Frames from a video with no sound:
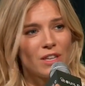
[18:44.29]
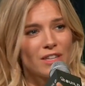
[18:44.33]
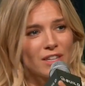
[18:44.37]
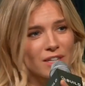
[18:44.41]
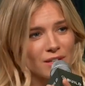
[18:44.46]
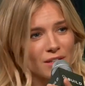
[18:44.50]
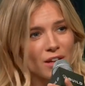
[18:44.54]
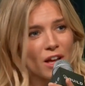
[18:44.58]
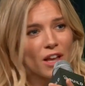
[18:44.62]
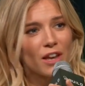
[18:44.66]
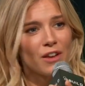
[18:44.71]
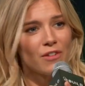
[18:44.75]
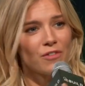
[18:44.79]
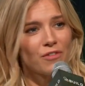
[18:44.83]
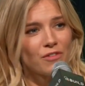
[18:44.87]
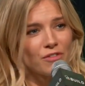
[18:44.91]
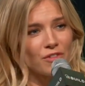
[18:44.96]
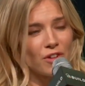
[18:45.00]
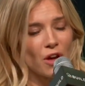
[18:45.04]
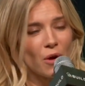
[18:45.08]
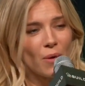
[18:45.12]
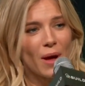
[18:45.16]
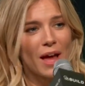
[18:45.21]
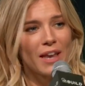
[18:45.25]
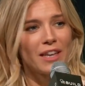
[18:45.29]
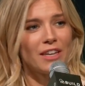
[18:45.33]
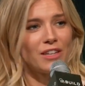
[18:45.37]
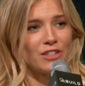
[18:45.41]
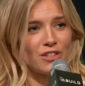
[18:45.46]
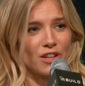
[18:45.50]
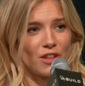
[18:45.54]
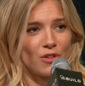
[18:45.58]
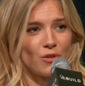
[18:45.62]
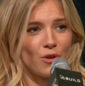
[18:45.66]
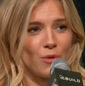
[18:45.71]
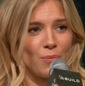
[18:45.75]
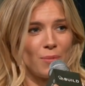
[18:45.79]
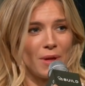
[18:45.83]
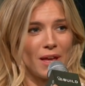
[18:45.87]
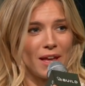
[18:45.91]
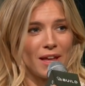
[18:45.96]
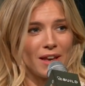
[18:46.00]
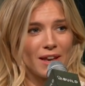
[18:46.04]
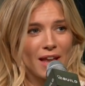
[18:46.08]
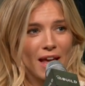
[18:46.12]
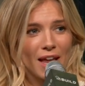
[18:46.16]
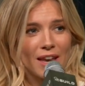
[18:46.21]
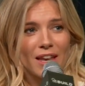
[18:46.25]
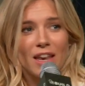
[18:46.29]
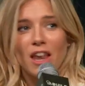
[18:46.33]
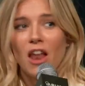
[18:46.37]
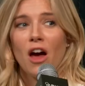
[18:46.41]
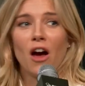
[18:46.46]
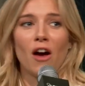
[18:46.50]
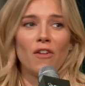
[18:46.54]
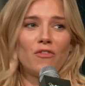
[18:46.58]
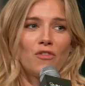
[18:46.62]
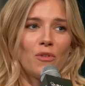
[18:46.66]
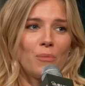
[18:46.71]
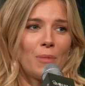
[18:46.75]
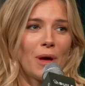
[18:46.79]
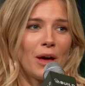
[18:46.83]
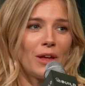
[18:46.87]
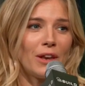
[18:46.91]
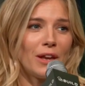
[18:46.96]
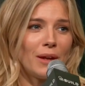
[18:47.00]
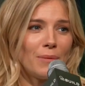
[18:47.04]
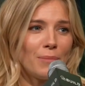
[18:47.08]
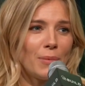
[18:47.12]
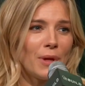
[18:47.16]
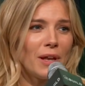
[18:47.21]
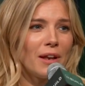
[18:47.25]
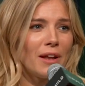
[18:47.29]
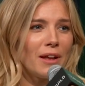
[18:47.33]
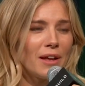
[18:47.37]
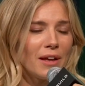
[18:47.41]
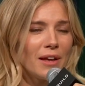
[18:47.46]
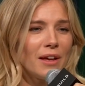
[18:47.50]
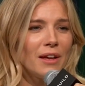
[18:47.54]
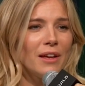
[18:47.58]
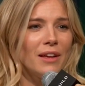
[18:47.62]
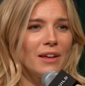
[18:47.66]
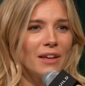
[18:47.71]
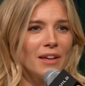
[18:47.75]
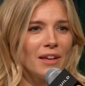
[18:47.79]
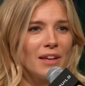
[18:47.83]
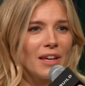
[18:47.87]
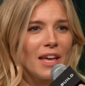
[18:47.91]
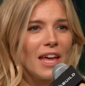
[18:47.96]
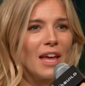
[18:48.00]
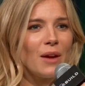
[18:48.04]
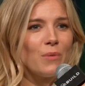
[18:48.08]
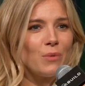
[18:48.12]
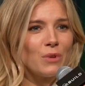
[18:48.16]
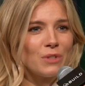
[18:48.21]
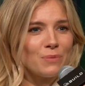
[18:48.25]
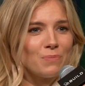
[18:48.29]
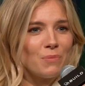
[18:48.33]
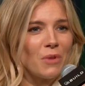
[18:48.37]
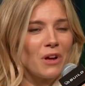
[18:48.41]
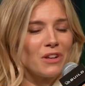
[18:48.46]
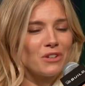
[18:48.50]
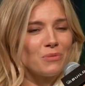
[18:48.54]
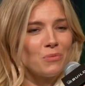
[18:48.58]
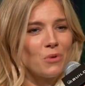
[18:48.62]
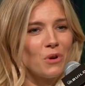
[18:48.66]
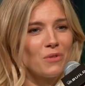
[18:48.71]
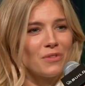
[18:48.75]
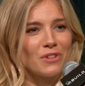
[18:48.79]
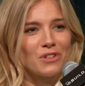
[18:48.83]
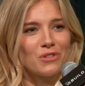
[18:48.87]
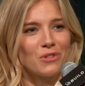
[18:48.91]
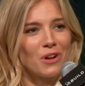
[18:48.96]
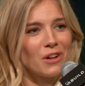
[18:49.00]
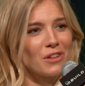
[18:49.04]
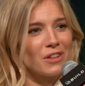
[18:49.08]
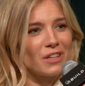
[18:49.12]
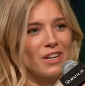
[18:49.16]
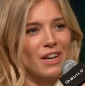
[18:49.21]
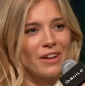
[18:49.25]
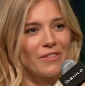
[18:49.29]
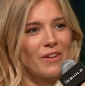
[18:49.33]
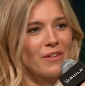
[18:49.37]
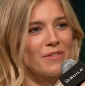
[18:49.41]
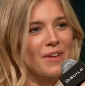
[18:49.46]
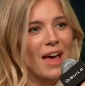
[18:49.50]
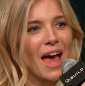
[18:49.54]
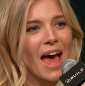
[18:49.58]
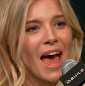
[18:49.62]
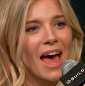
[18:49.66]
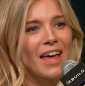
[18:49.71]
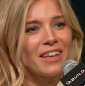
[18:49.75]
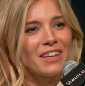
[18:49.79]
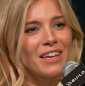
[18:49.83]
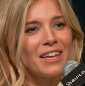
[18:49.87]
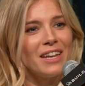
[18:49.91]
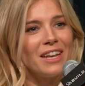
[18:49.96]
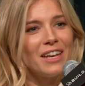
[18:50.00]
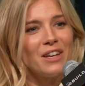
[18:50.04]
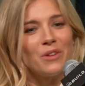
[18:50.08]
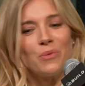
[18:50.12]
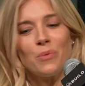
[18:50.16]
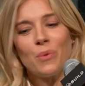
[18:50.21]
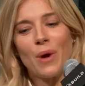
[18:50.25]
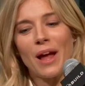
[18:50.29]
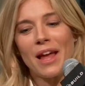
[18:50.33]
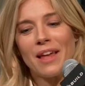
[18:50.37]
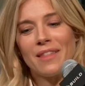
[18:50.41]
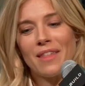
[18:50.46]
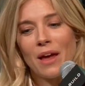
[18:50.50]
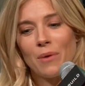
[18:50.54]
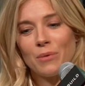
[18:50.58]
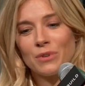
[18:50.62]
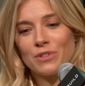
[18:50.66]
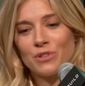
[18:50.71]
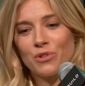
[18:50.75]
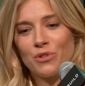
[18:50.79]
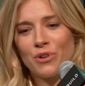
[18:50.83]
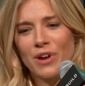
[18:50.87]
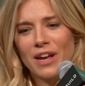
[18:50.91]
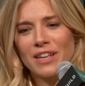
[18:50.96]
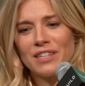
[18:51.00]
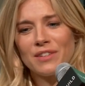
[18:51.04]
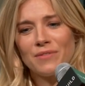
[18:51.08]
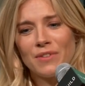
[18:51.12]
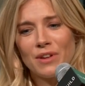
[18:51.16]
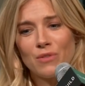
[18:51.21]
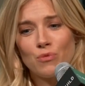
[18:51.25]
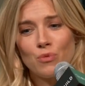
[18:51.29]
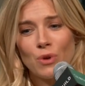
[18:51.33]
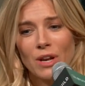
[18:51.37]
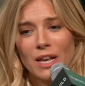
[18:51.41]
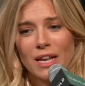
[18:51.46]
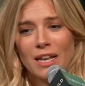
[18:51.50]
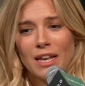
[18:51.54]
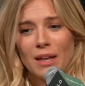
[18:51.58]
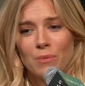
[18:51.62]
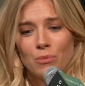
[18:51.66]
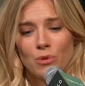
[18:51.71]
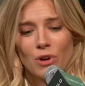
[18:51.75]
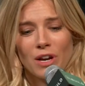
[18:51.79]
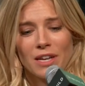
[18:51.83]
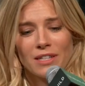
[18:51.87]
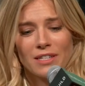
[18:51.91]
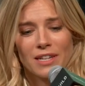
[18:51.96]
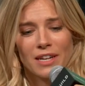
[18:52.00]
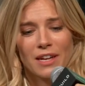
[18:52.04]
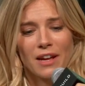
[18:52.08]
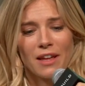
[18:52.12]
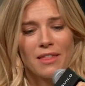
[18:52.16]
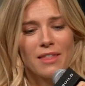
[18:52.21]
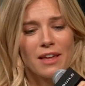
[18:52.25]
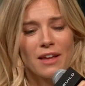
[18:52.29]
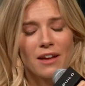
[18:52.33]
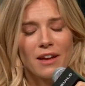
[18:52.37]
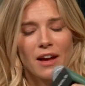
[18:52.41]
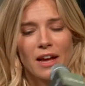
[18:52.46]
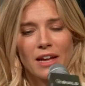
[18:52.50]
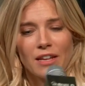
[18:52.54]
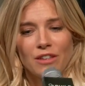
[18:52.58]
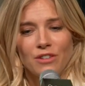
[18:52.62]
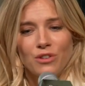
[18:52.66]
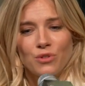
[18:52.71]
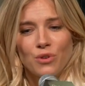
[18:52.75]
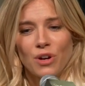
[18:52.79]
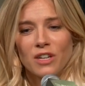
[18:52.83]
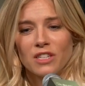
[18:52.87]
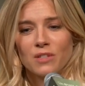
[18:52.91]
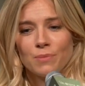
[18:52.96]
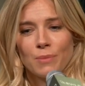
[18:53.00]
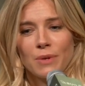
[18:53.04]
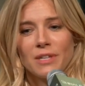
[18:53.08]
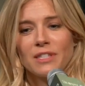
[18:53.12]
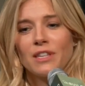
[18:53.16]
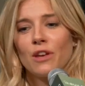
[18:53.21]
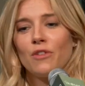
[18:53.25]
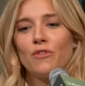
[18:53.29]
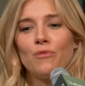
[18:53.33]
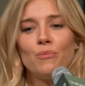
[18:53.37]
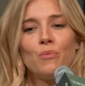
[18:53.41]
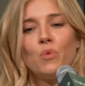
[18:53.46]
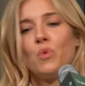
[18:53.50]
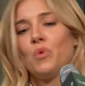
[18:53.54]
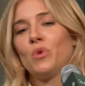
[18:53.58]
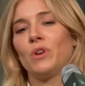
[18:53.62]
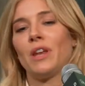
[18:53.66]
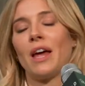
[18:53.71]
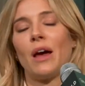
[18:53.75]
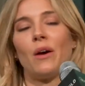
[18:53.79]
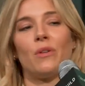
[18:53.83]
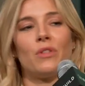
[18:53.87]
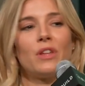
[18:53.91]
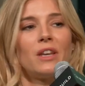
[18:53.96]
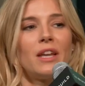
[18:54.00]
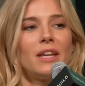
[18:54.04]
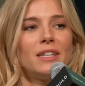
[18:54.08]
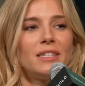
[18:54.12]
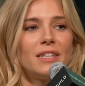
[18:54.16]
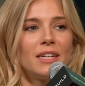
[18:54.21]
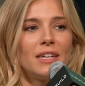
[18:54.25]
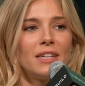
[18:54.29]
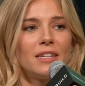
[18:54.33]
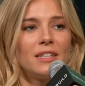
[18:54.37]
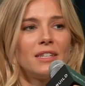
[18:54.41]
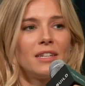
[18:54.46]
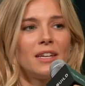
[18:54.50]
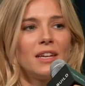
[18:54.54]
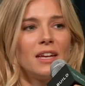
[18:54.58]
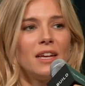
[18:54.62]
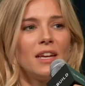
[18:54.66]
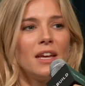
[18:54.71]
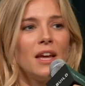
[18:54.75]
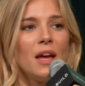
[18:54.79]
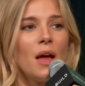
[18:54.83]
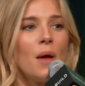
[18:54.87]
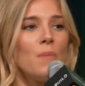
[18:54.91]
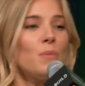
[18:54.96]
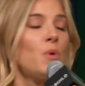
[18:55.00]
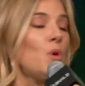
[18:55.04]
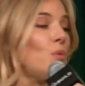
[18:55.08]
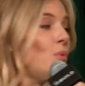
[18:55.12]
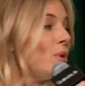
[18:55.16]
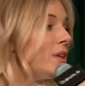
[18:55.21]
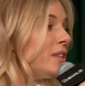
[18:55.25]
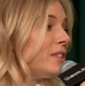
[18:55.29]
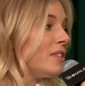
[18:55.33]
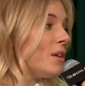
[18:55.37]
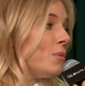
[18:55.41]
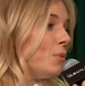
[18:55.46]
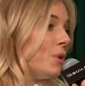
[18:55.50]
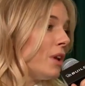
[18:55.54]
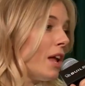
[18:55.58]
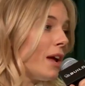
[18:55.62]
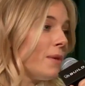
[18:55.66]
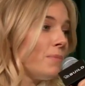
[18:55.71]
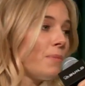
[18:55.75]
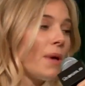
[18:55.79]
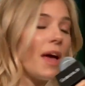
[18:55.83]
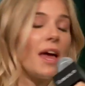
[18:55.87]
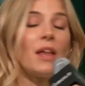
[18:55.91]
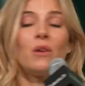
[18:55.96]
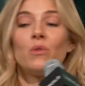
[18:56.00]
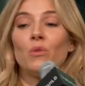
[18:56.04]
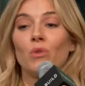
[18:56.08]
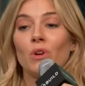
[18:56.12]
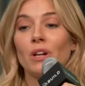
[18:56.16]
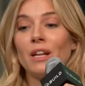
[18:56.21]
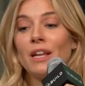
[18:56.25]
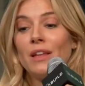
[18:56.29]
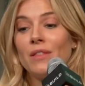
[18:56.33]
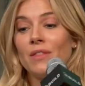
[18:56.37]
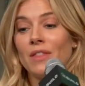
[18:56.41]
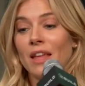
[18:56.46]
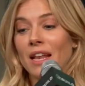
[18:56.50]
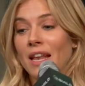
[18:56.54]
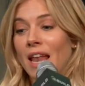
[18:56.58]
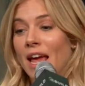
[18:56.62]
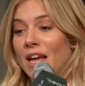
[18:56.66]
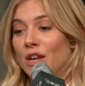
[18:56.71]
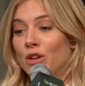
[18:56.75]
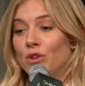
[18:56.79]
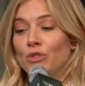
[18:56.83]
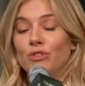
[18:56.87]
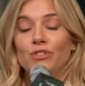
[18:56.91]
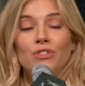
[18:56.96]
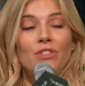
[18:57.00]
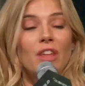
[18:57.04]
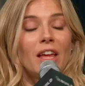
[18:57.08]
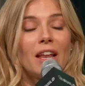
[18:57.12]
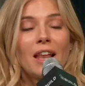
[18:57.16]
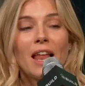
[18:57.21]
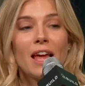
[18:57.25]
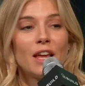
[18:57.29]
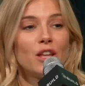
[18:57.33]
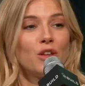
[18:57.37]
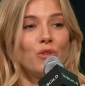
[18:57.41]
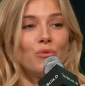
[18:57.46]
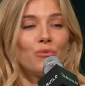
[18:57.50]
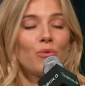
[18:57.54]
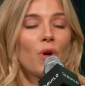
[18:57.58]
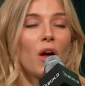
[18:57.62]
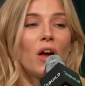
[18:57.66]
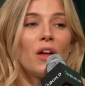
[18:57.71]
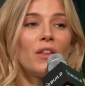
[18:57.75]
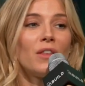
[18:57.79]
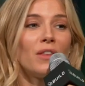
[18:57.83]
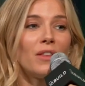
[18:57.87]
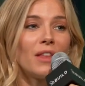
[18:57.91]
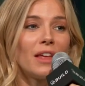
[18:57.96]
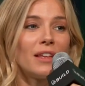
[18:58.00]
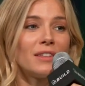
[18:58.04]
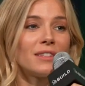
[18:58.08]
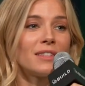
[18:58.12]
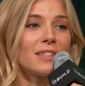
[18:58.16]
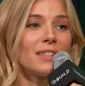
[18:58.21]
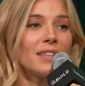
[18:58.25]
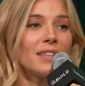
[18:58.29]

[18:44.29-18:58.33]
did kind of go at each other a bit and laugh about it. But it was much more of a struggle than I've ever had, and in a way that was creatively really liberating. I think I trust myself more now than I did. But with someone like Ben or Clint, they let you run.